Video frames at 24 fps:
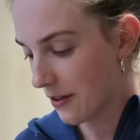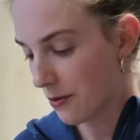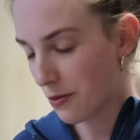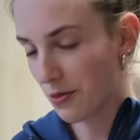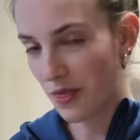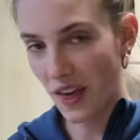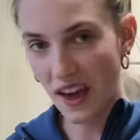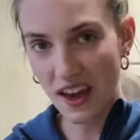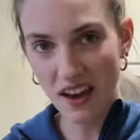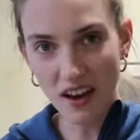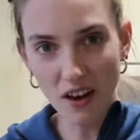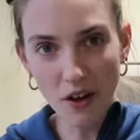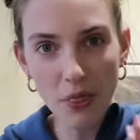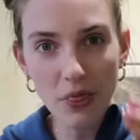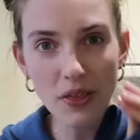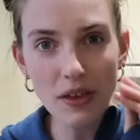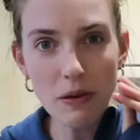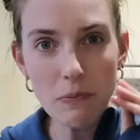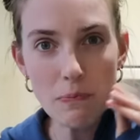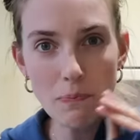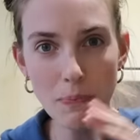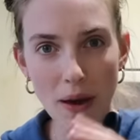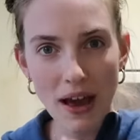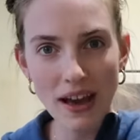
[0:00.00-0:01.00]
they are
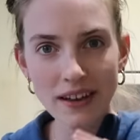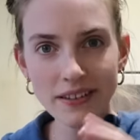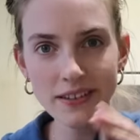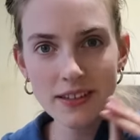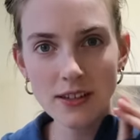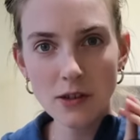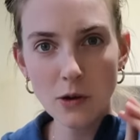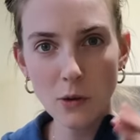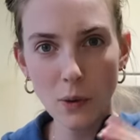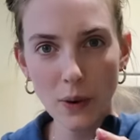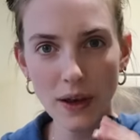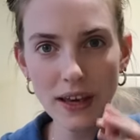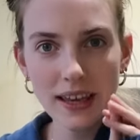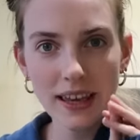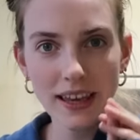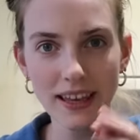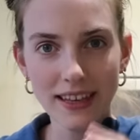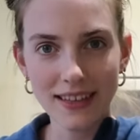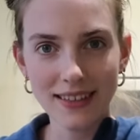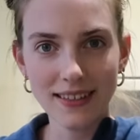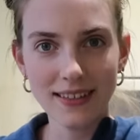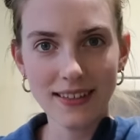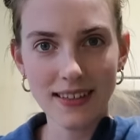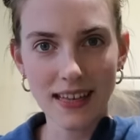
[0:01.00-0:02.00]
the best quick,
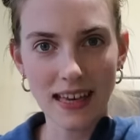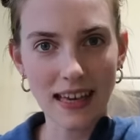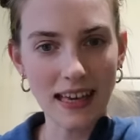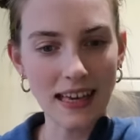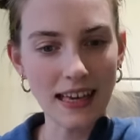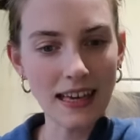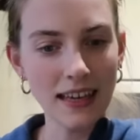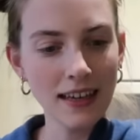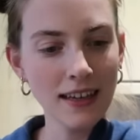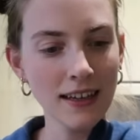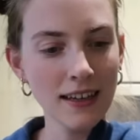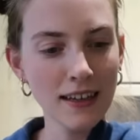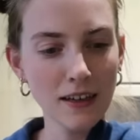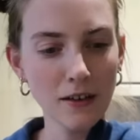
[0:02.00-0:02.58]
easy